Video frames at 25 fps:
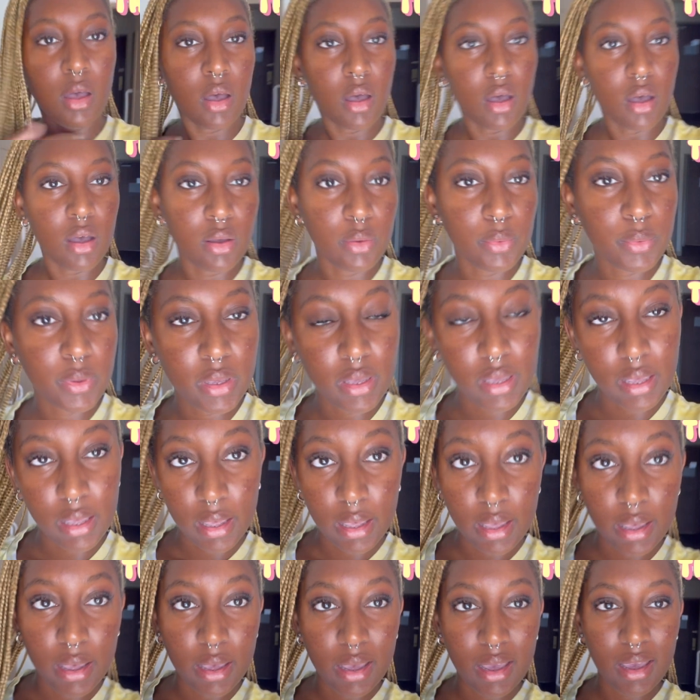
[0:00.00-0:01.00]

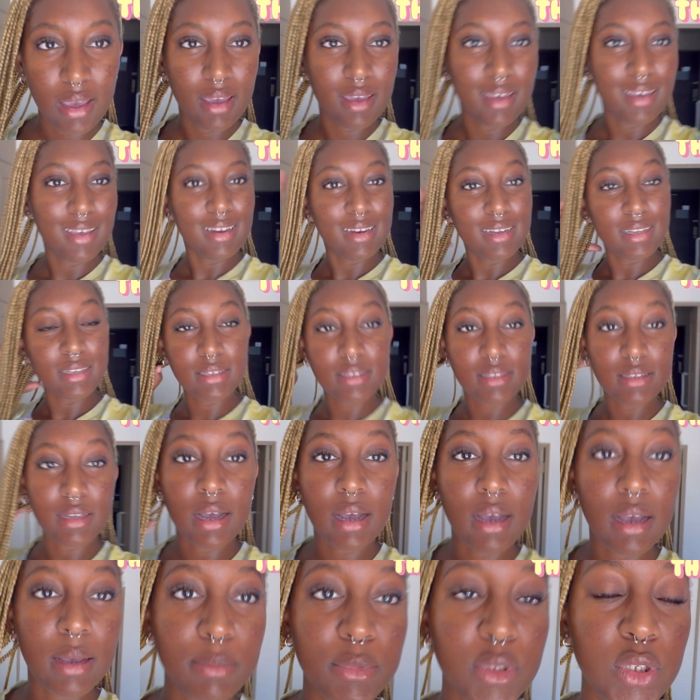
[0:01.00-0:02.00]
Okay, it is
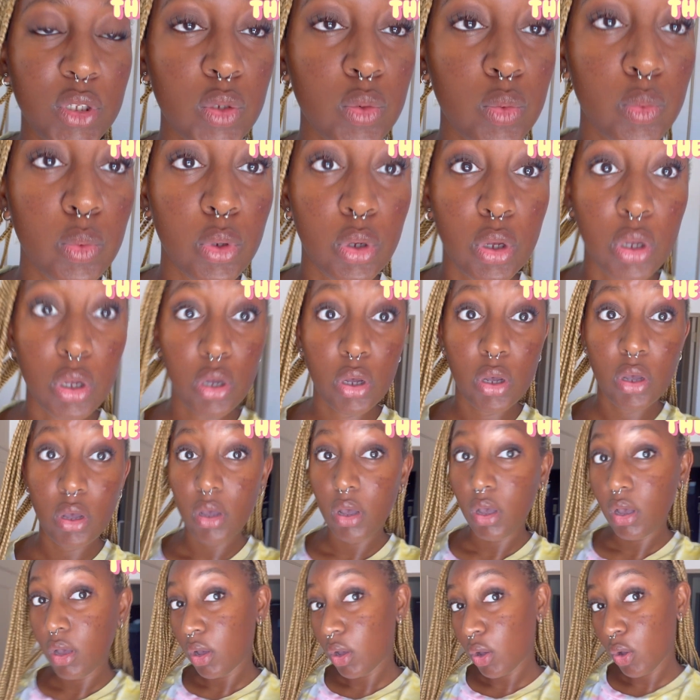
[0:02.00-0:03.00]
time to
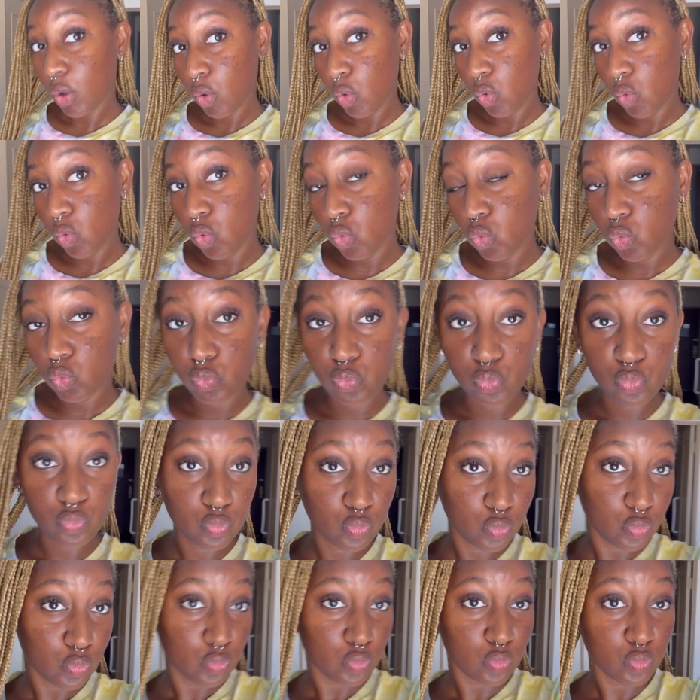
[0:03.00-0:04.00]
go.
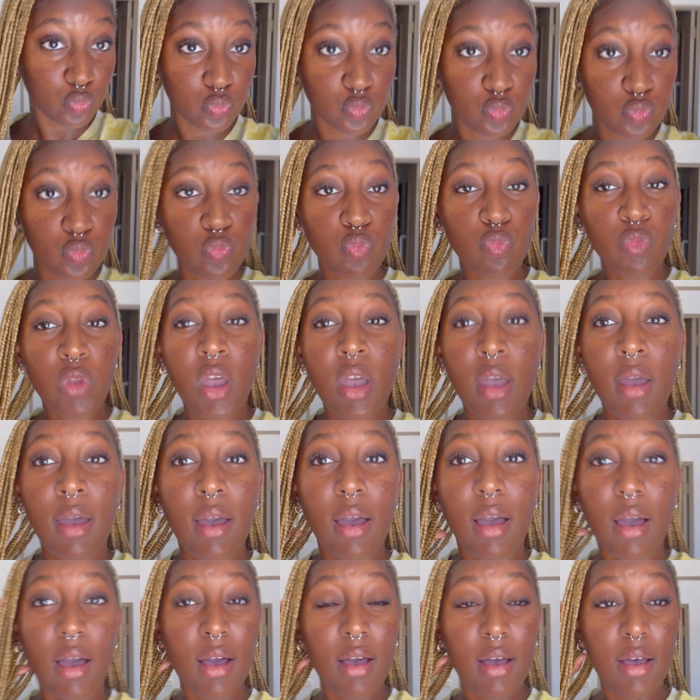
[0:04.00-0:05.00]

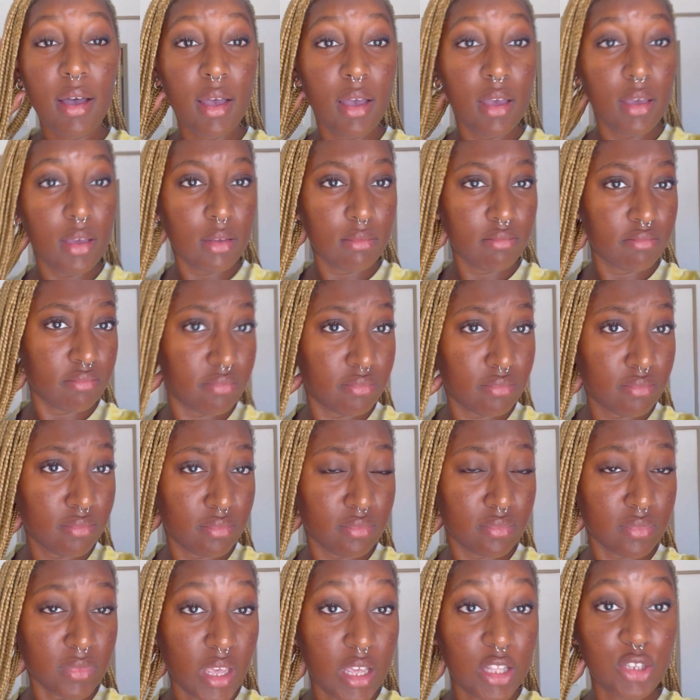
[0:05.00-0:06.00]
I
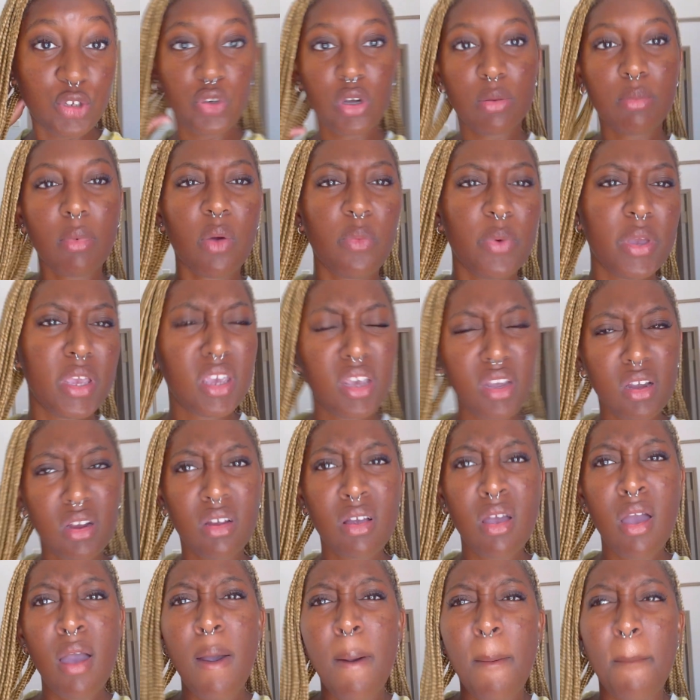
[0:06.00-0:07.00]
enjoyed my week
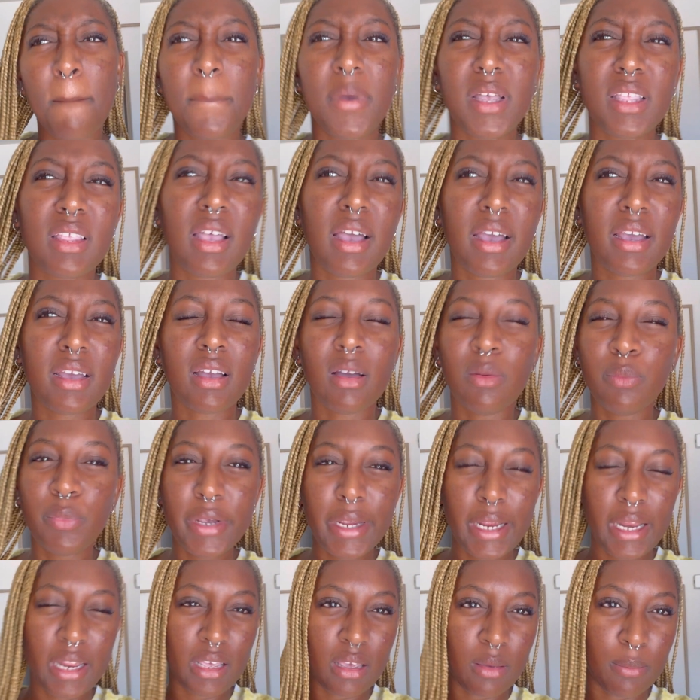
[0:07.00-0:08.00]
here, but like I'm
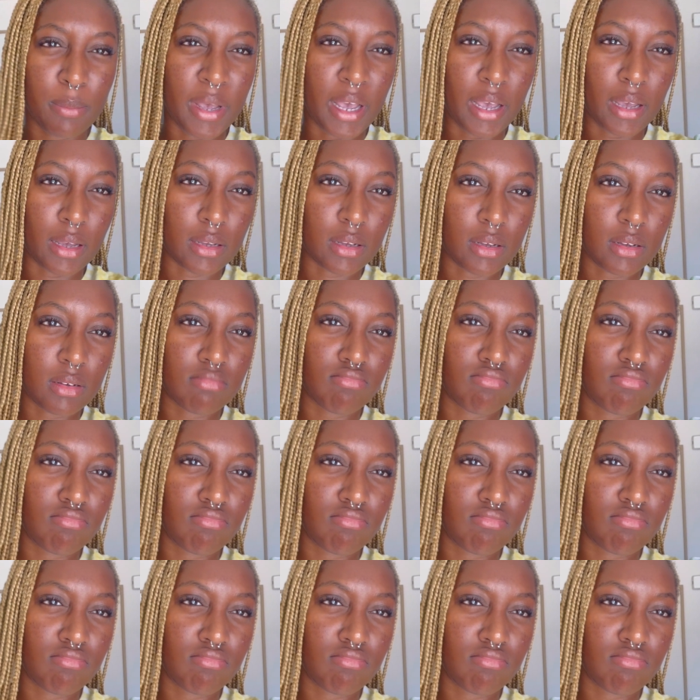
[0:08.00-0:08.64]
ready to get back